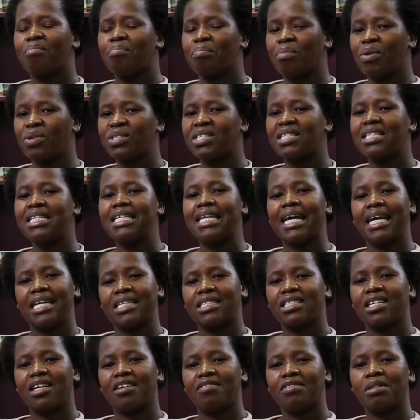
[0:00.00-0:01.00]
Mostly
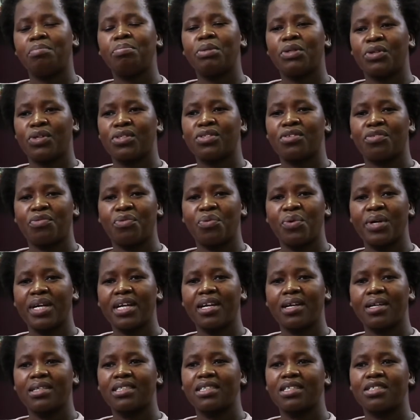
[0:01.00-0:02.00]
I travel because of
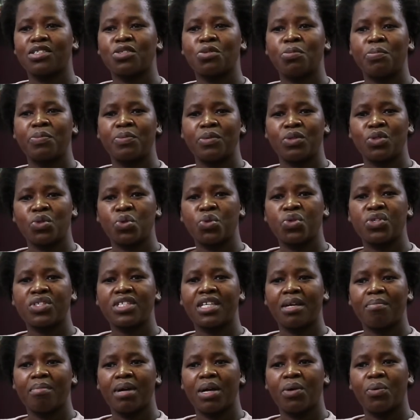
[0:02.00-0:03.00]
work, just to
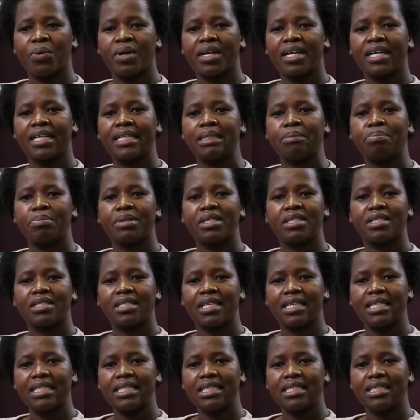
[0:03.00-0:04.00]
share my work and
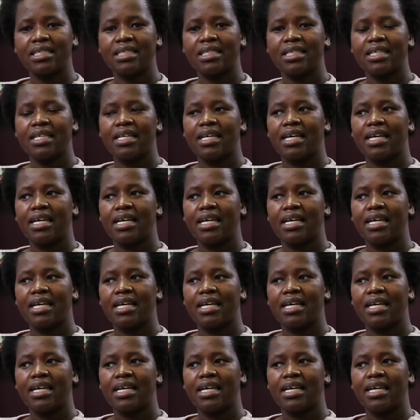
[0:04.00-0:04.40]
present.